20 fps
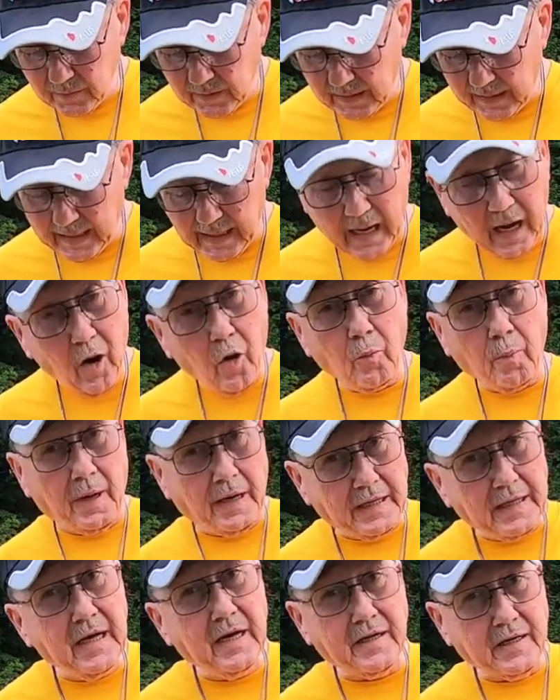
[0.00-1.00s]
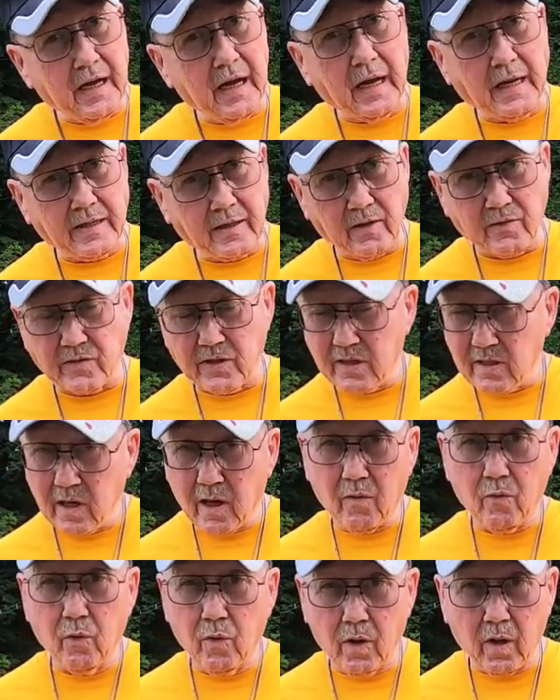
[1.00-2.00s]
and I hope I did that because it
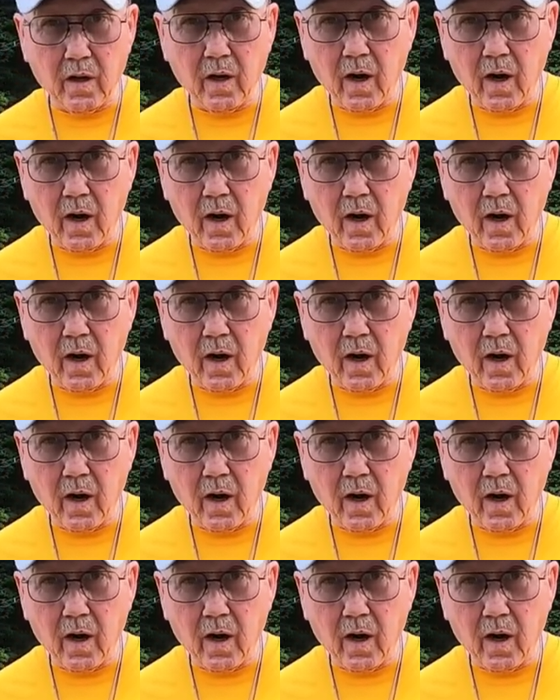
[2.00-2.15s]
got really